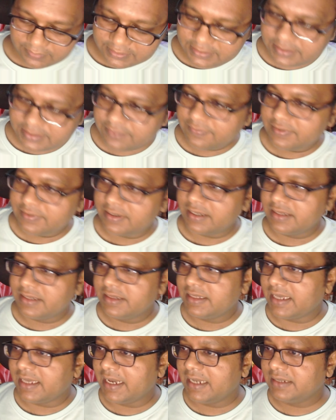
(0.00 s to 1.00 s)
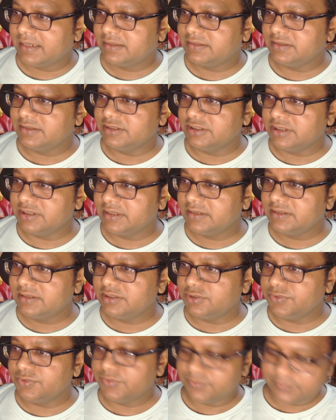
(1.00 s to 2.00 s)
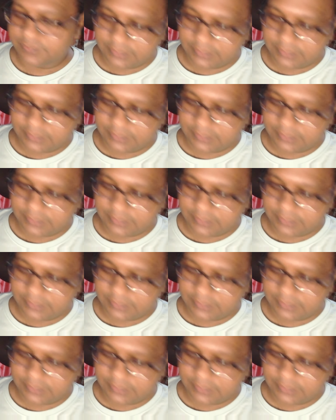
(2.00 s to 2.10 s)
you've done that, then you will